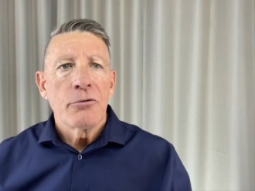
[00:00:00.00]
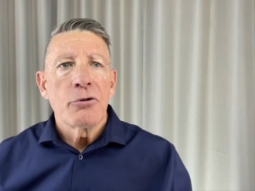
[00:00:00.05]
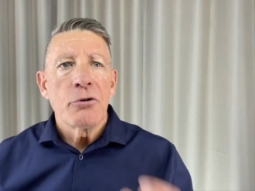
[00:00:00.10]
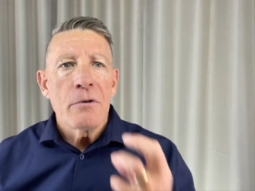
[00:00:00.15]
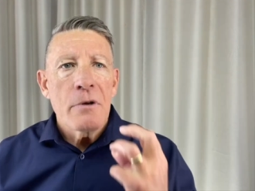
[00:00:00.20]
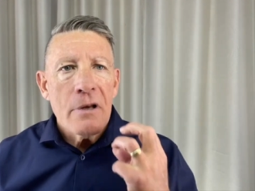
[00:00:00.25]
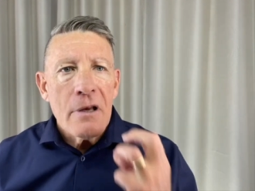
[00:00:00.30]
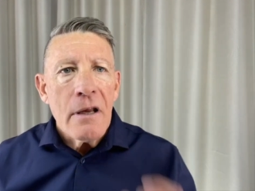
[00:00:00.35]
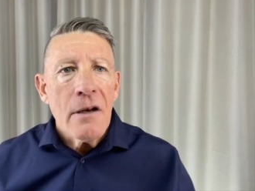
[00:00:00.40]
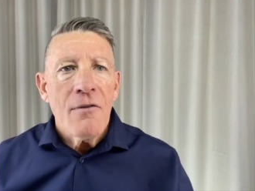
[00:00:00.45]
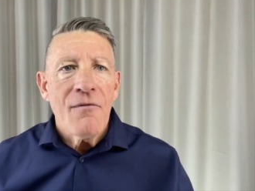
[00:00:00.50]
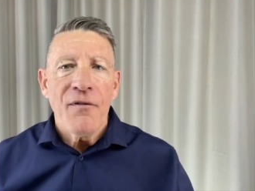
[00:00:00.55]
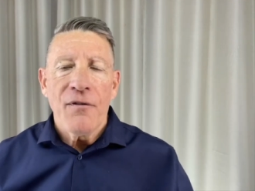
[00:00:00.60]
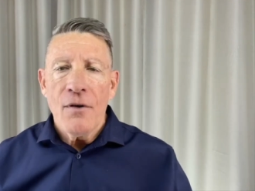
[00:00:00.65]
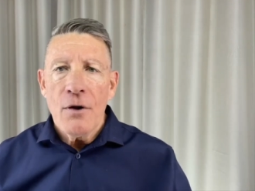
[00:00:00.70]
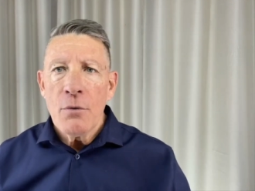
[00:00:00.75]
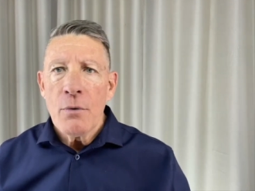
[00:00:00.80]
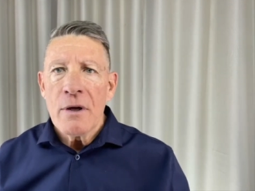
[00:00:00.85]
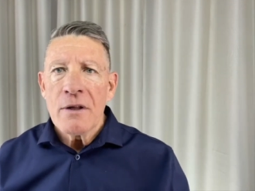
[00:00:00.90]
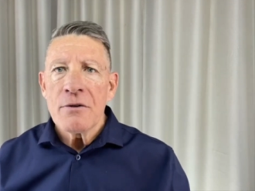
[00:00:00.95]
to
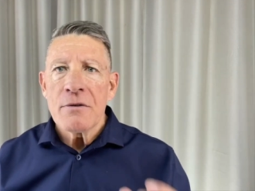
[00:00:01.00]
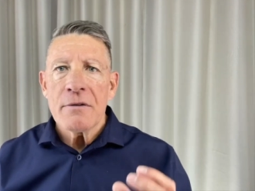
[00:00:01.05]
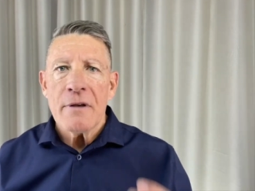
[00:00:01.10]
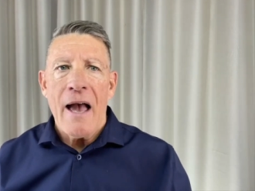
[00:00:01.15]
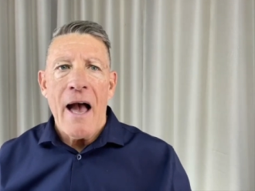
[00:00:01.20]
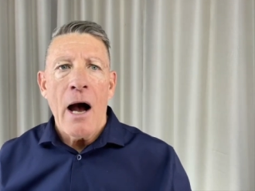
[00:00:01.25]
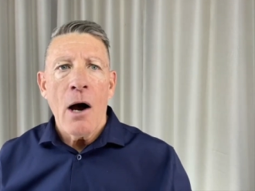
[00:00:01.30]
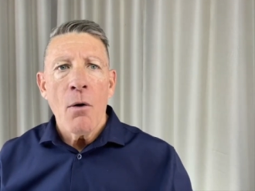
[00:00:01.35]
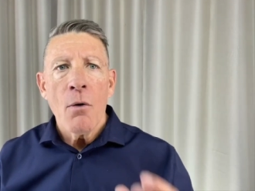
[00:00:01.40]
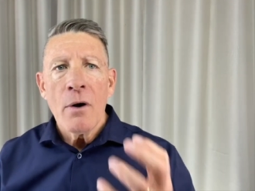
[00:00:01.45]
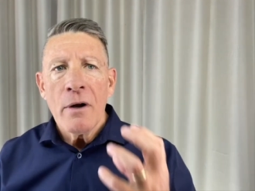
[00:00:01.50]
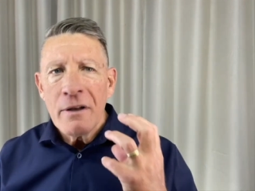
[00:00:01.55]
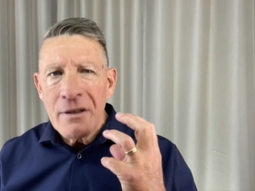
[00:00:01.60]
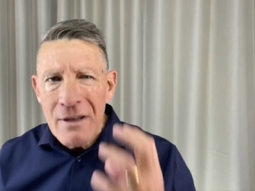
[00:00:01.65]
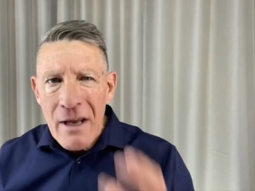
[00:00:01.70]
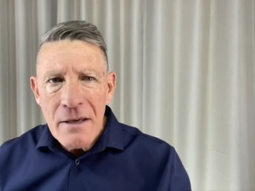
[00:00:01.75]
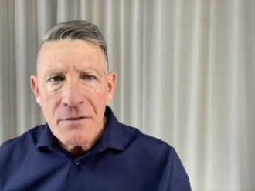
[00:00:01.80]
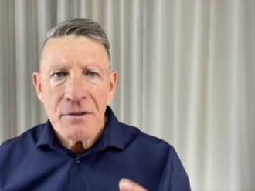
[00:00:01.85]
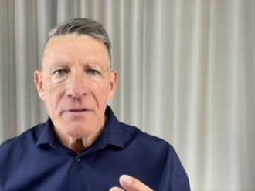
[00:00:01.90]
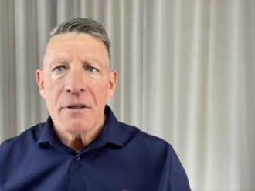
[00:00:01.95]
influence our
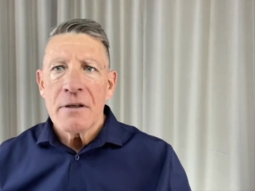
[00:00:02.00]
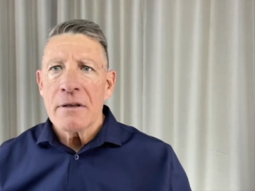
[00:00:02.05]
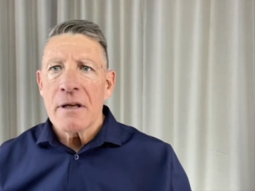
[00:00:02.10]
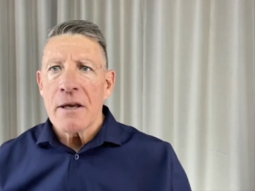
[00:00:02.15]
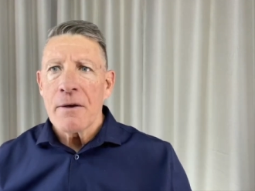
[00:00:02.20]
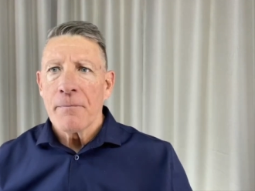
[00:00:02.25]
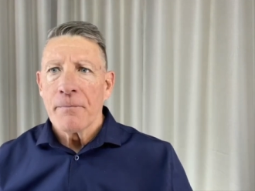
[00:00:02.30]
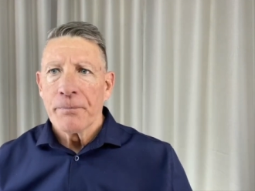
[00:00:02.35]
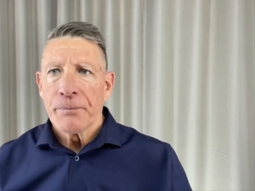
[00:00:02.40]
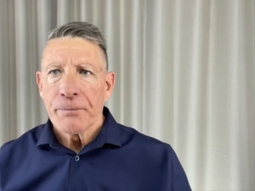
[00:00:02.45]
destiny.